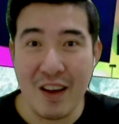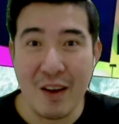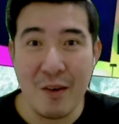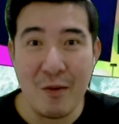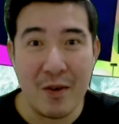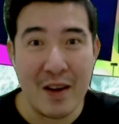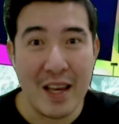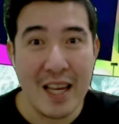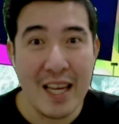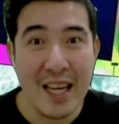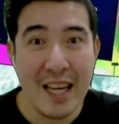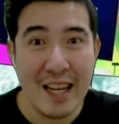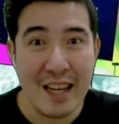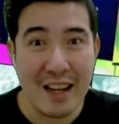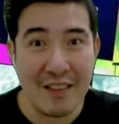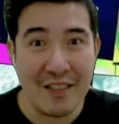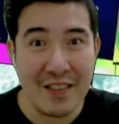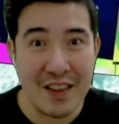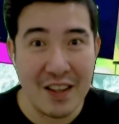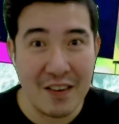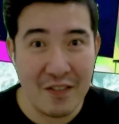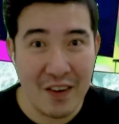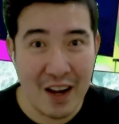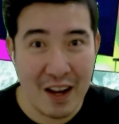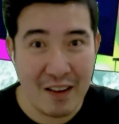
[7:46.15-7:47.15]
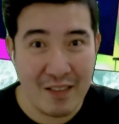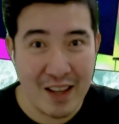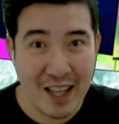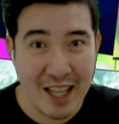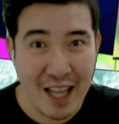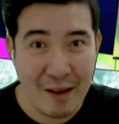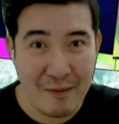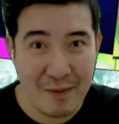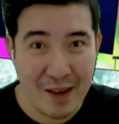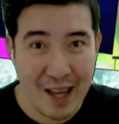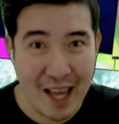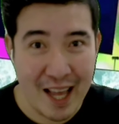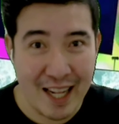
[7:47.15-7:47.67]
I really love the vibe that
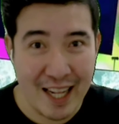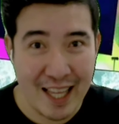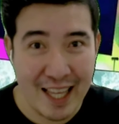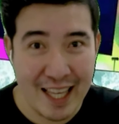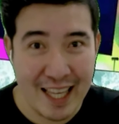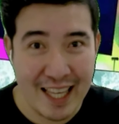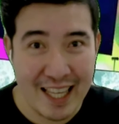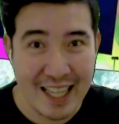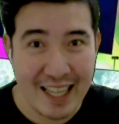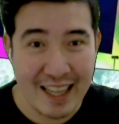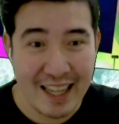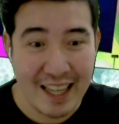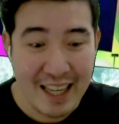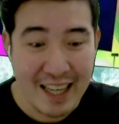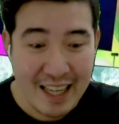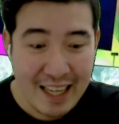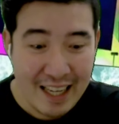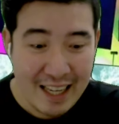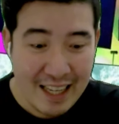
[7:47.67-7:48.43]
I'm getting in